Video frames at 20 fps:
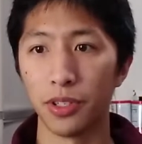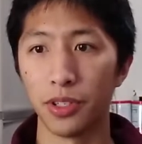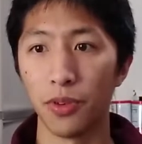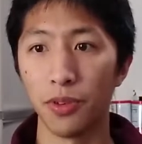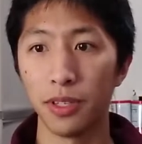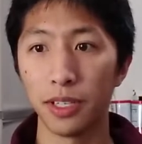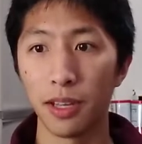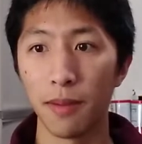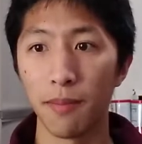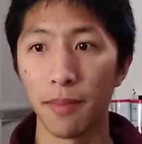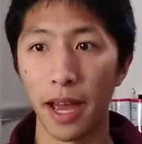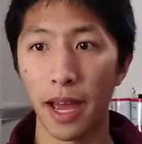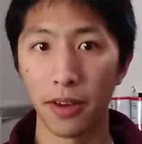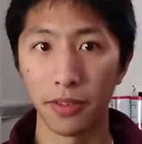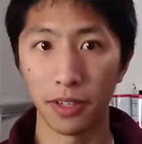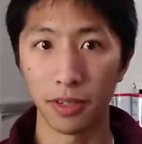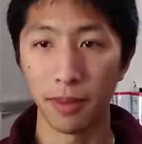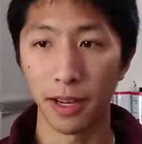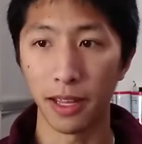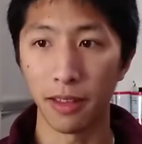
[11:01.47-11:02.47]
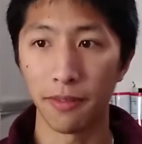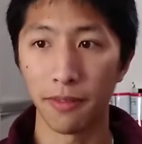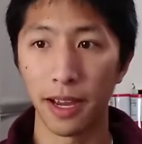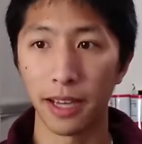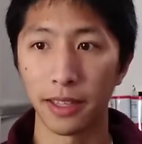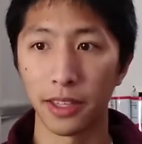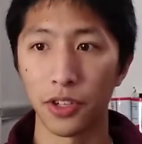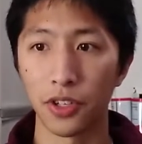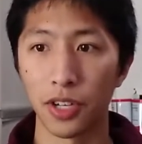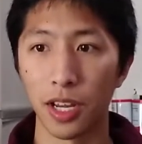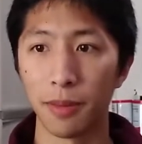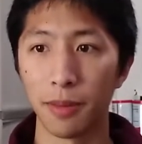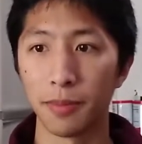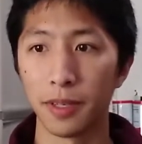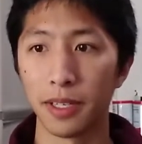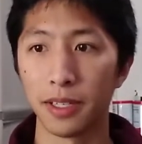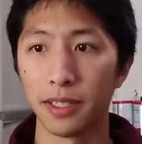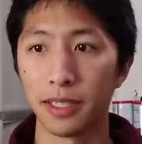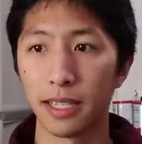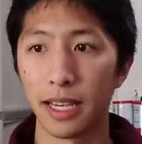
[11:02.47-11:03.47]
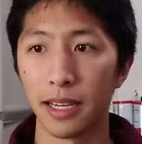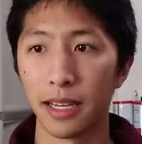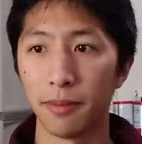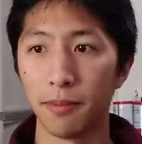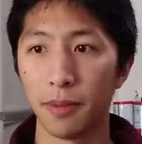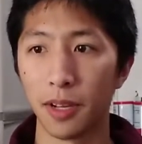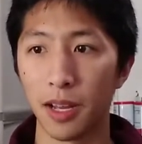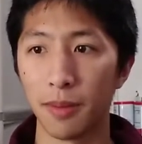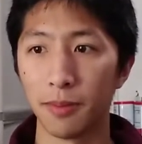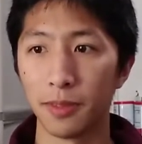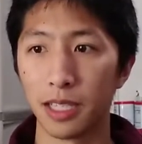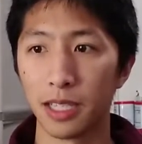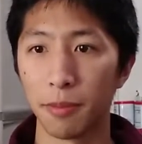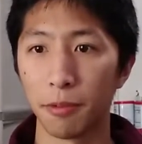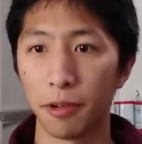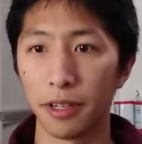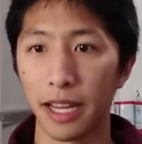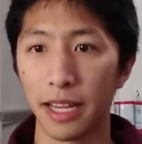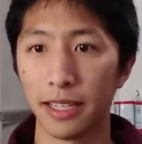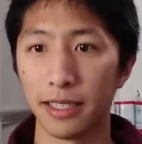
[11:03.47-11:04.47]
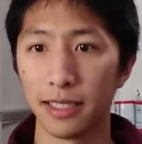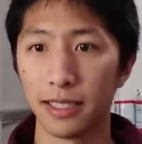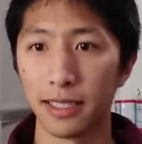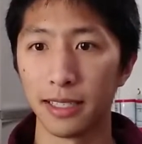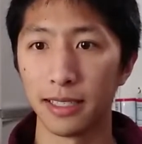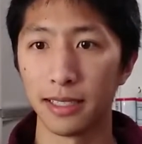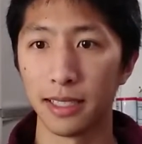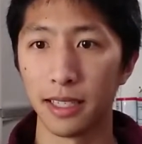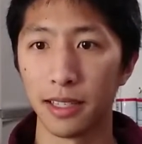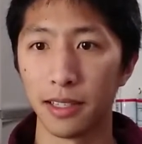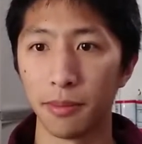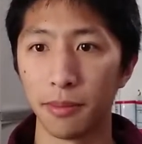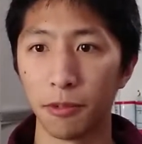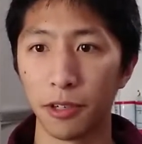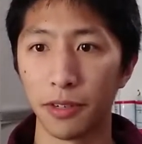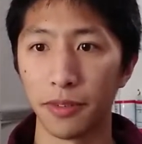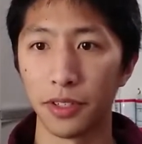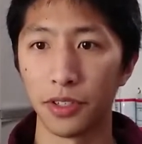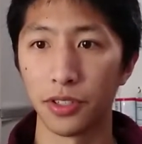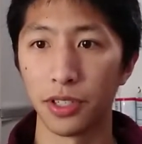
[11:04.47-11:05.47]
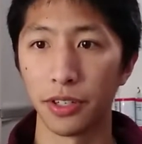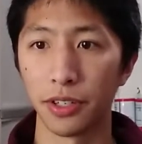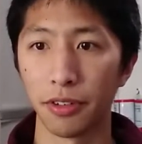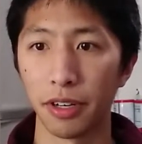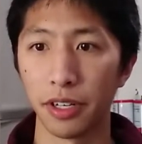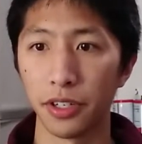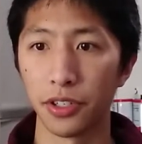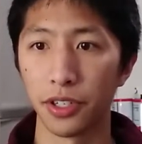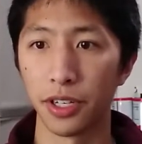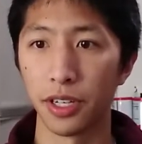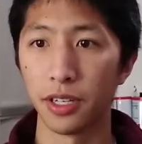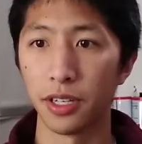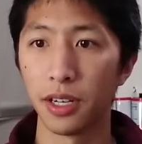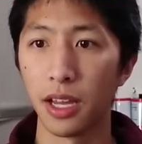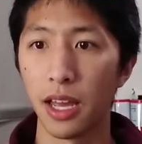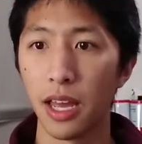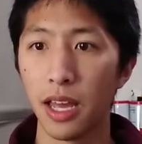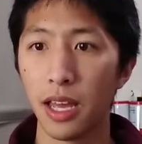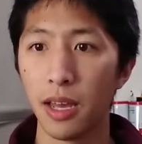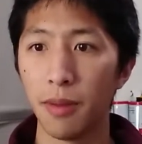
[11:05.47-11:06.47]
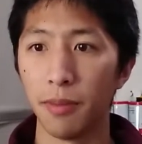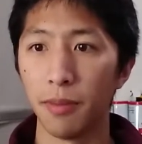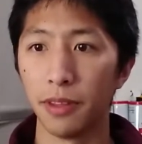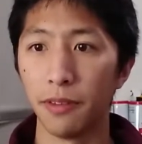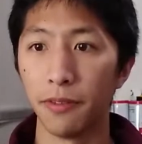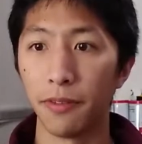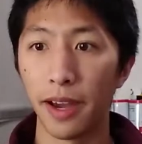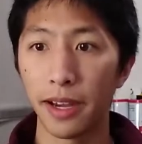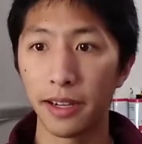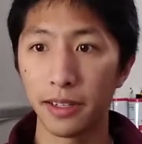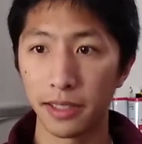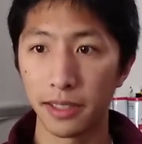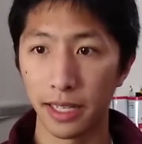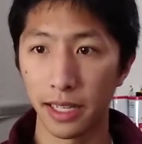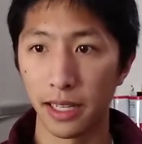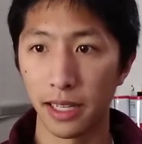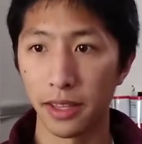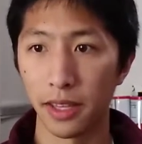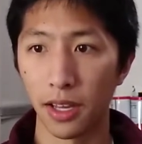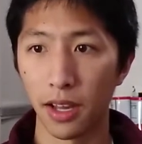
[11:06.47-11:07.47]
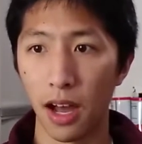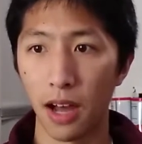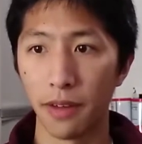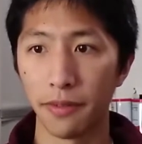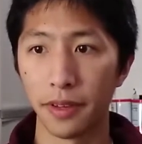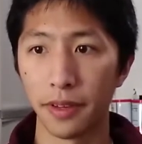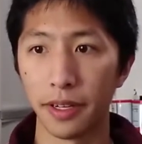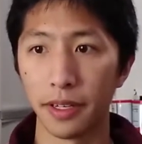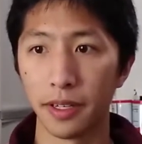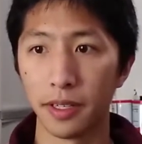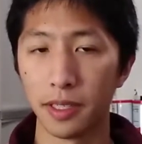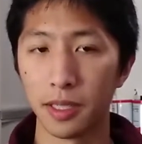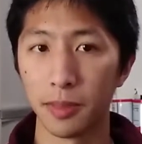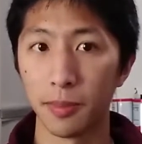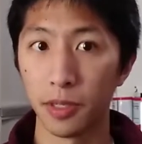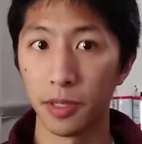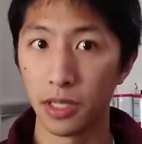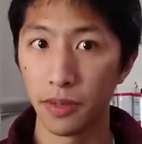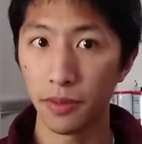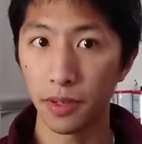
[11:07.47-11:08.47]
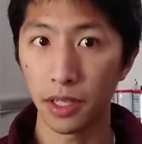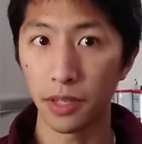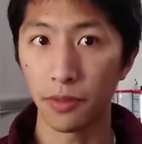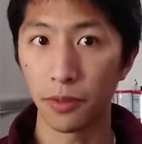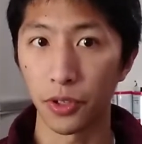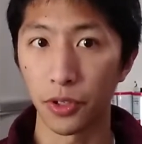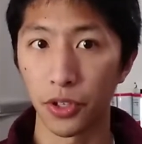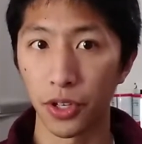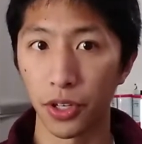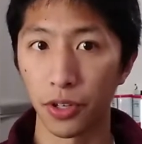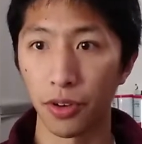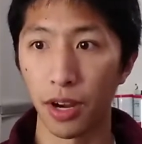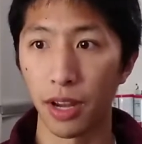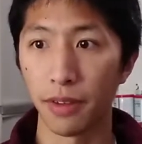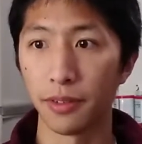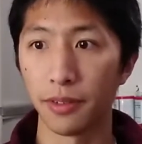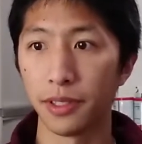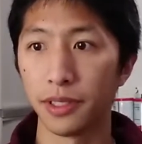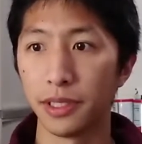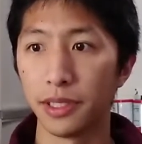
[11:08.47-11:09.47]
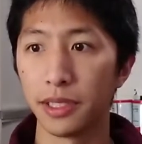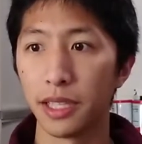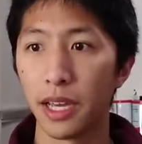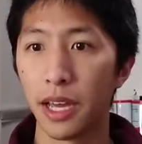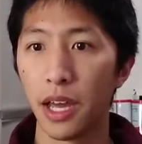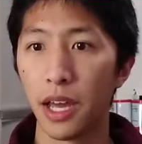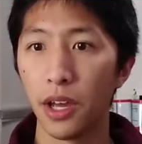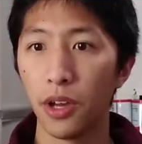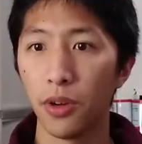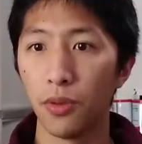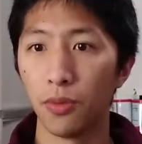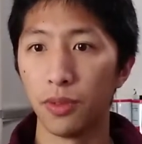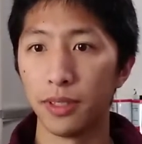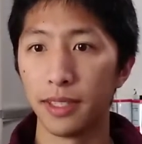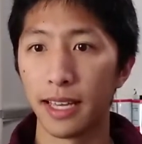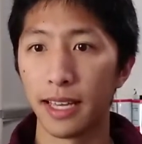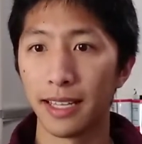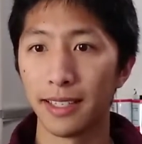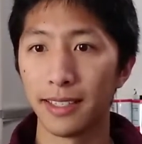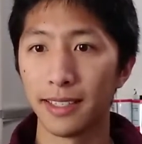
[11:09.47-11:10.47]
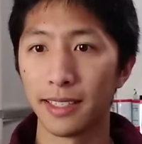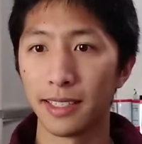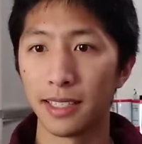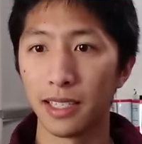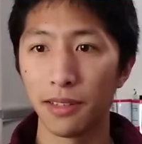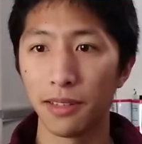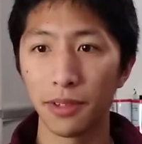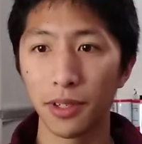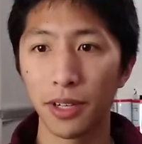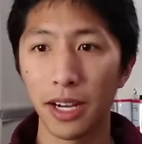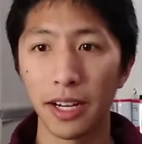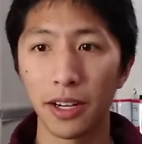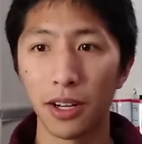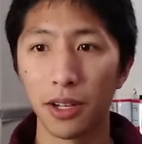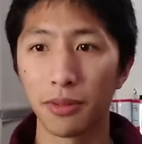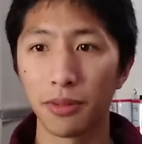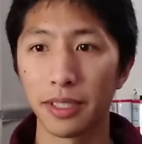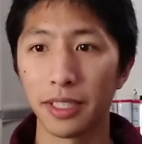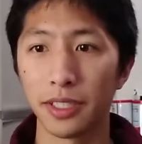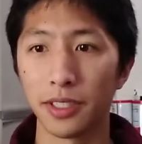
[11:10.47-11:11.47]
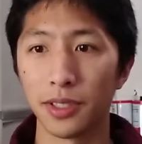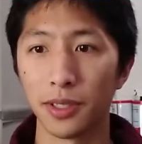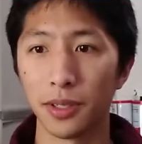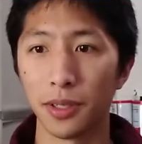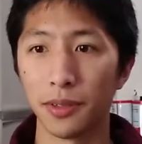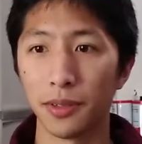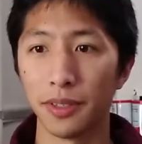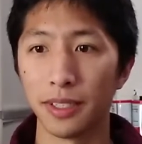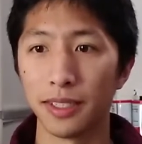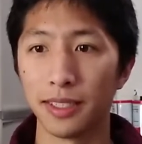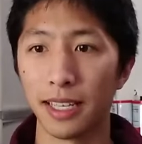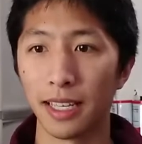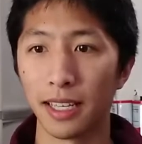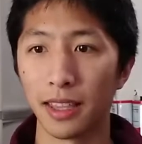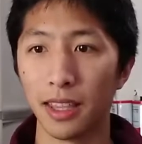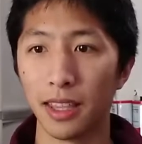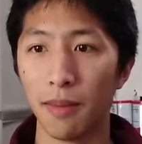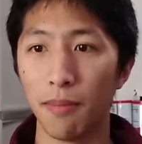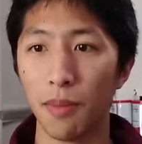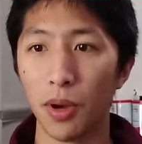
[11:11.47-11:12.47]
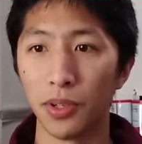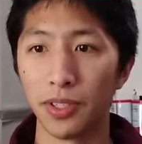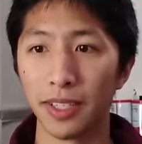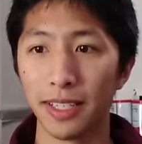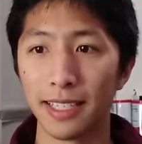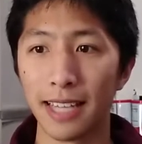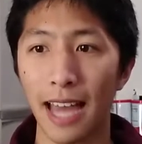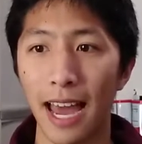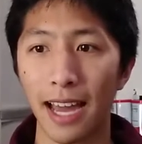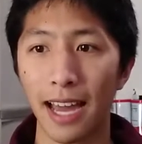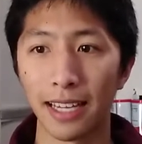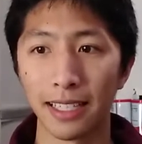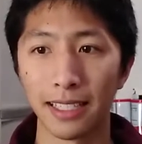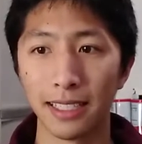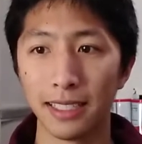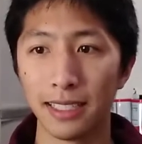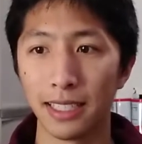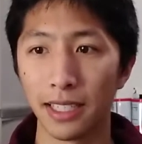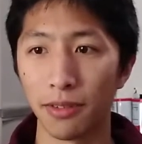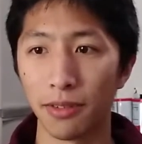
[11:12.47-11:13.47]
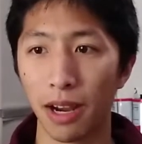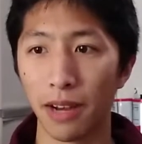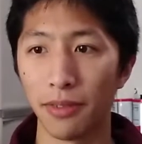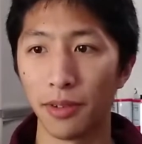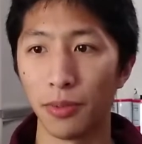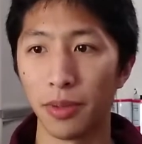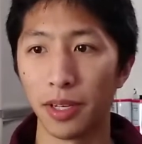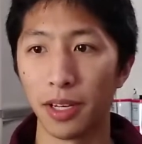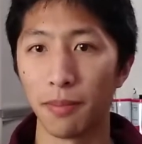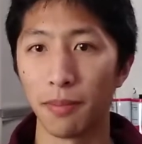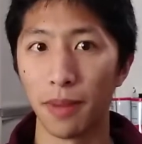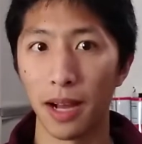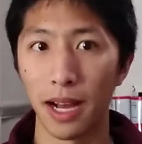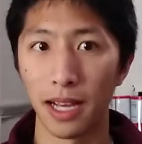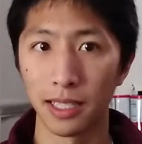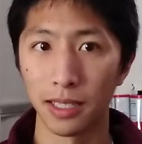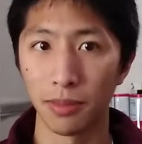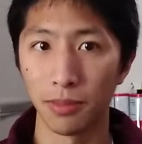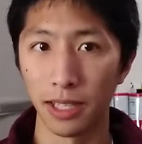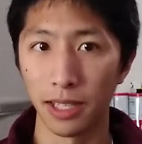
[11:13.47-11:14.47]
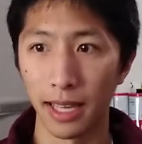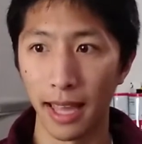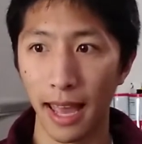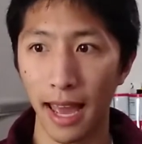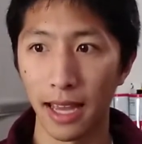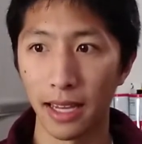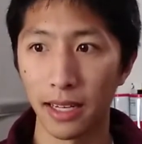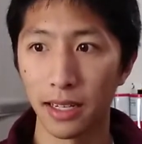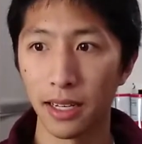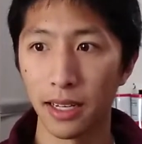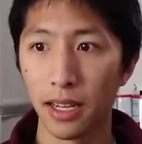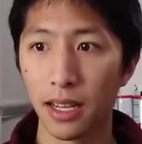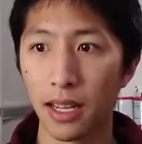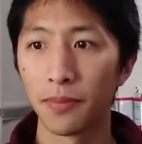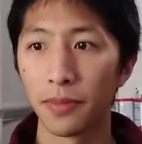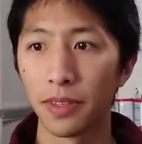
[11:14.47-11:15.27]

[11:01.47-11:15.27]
was only compounded by the fact that champions had become separate entities in the previous generation, but the final nail in the coffin, specifically for Jerk rivals, was that Silver had already served as like the most antagonistic rival we could possibly get.